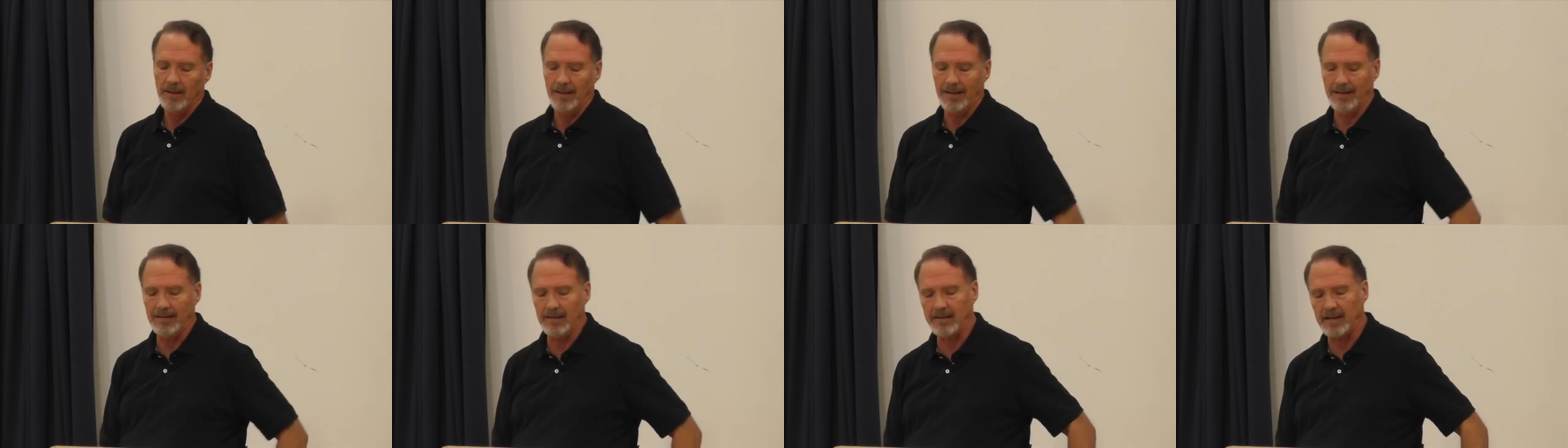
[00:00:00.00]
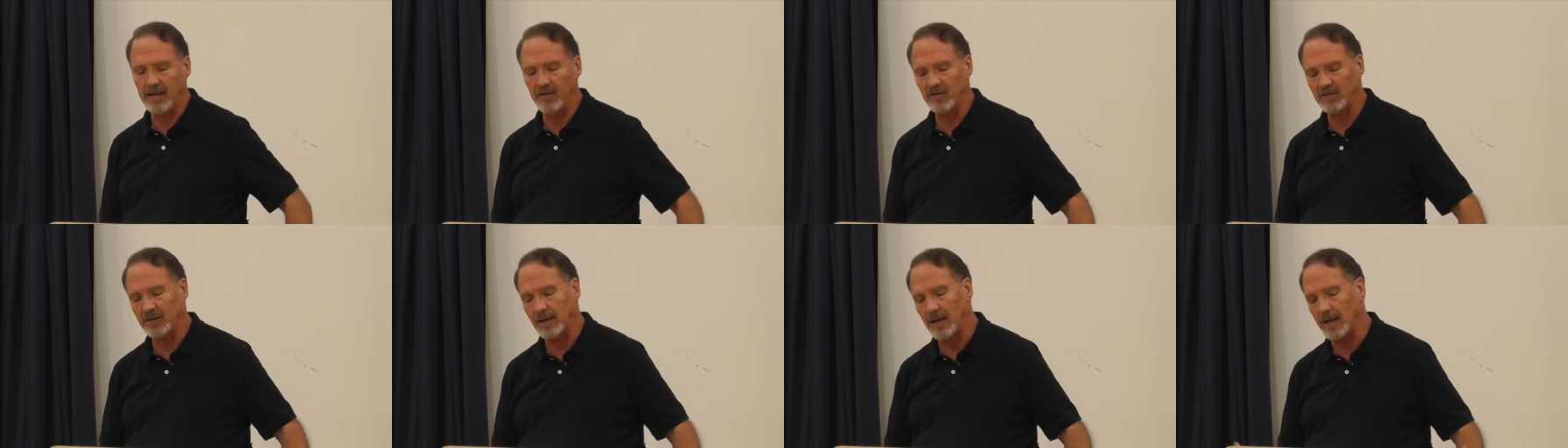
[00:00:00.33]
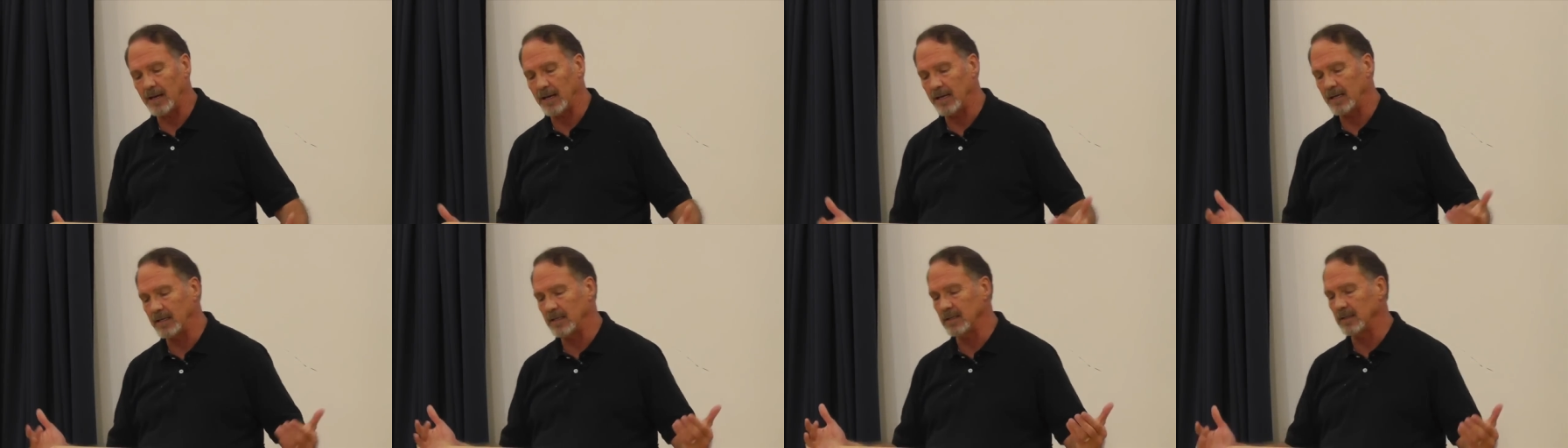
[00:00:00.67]
In any case,
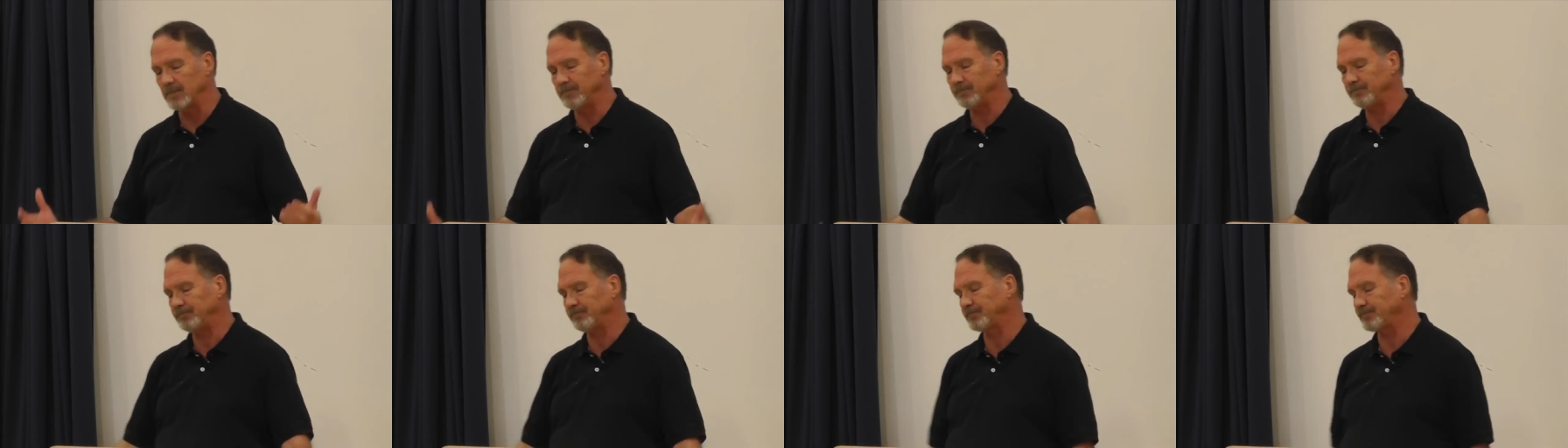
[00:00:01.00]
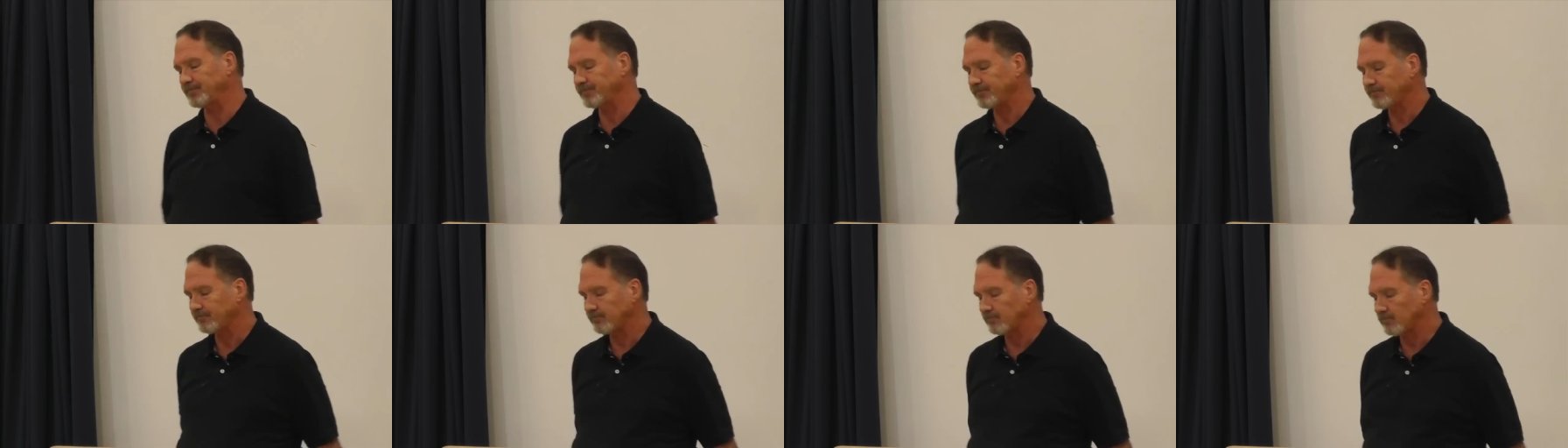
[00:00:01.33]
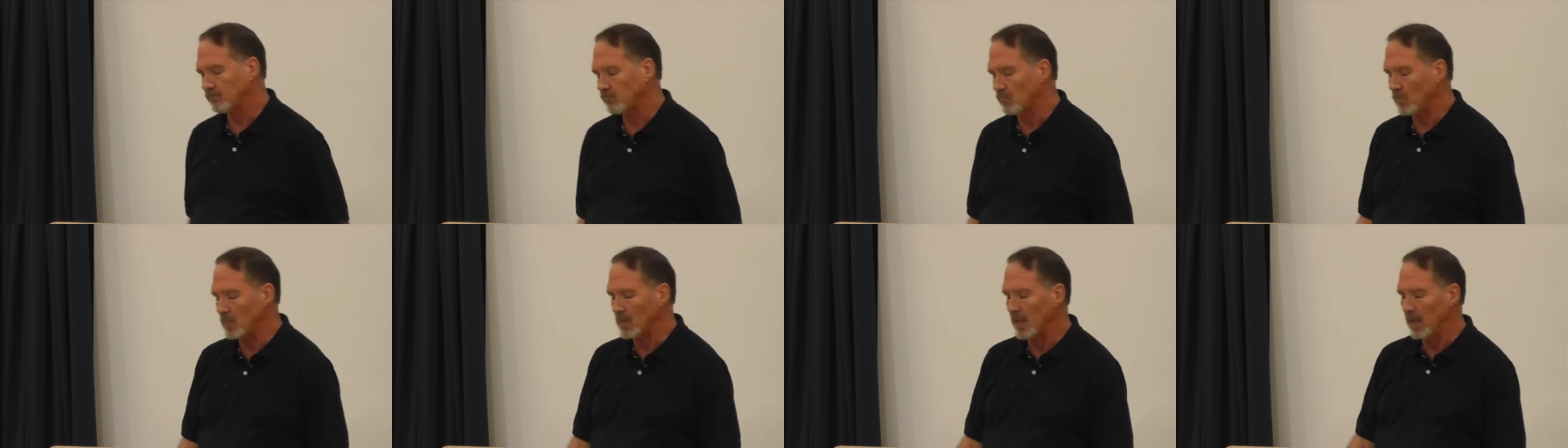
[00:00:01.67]

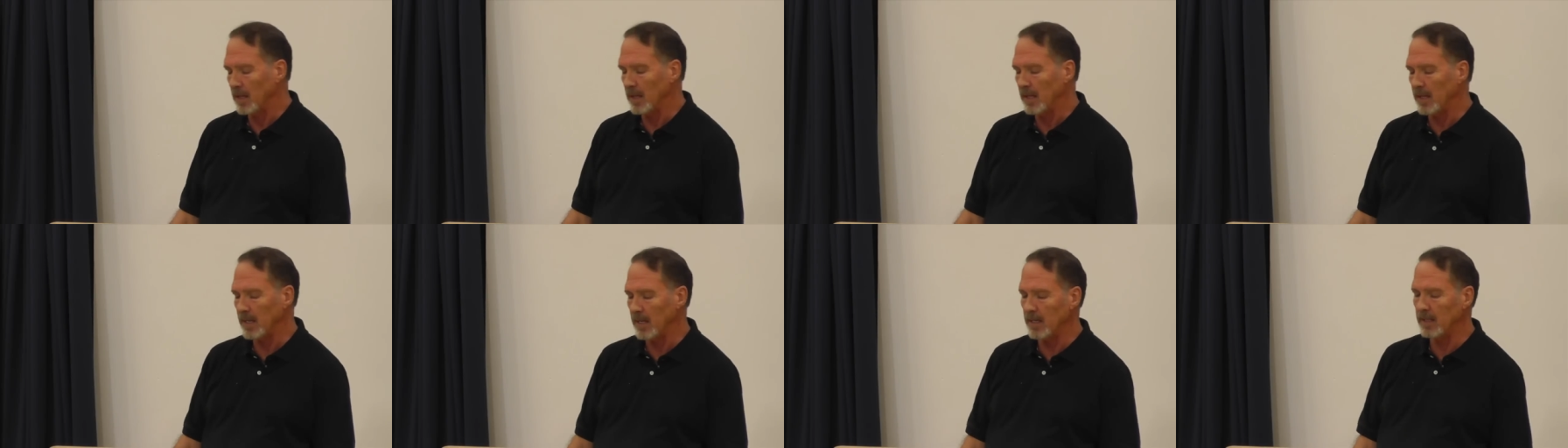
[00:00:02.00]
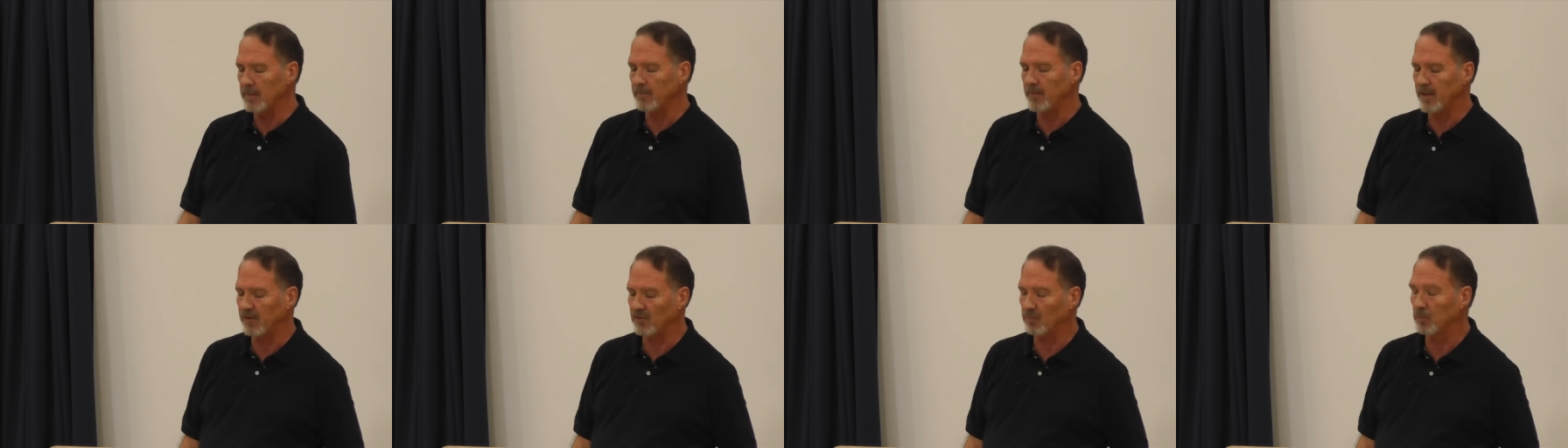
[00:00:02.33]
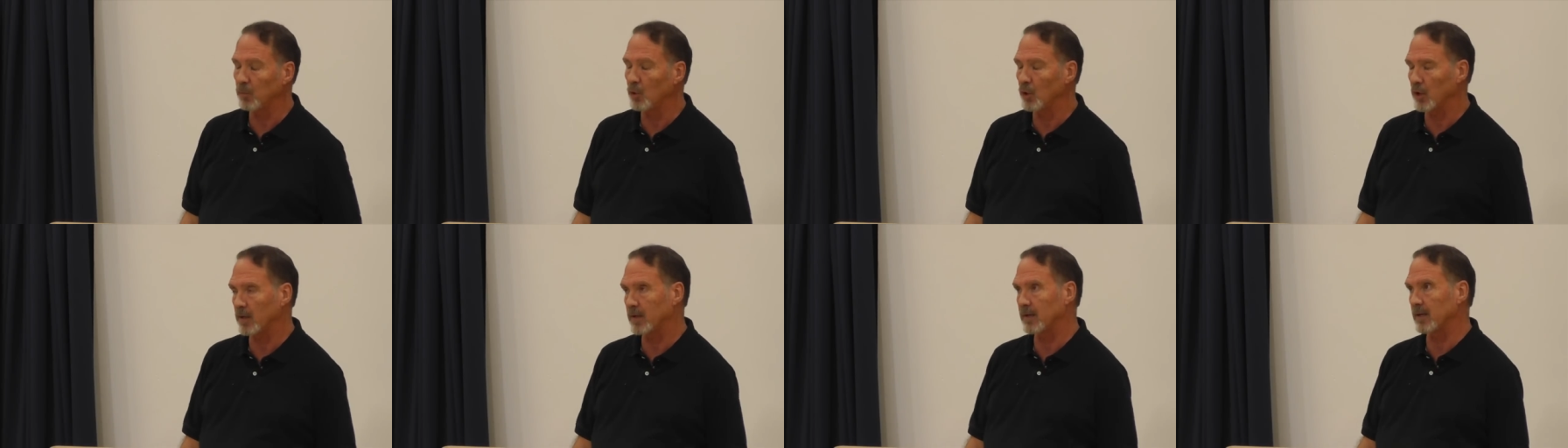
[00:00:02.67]

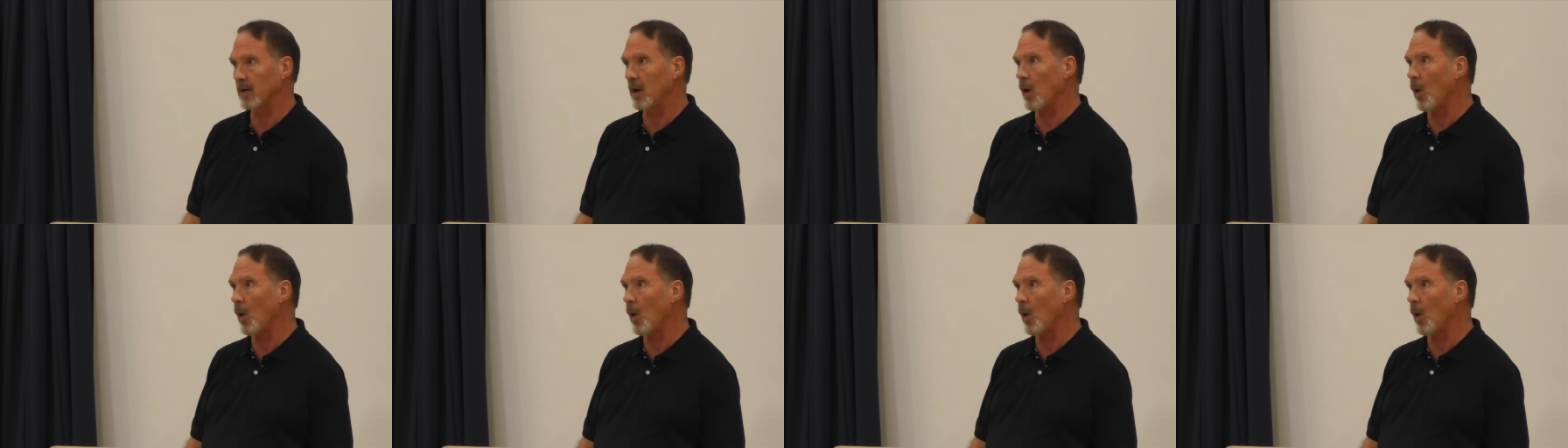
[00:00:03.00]
this book